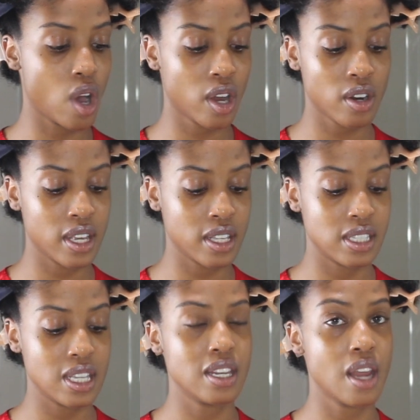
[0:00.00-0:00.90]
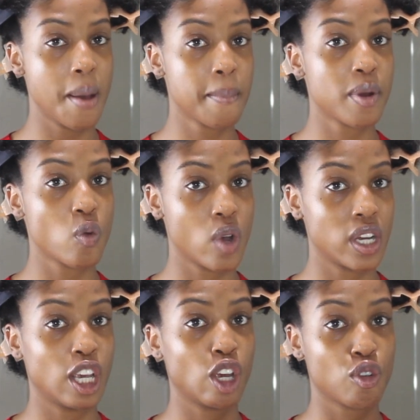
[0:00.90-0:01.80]
water is the
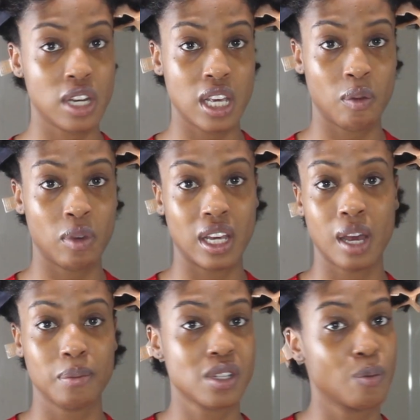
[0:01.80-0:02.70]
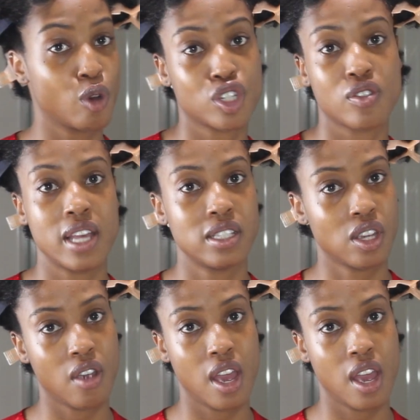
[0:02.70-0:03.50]
#1 ingredient when it comes to moisturizing your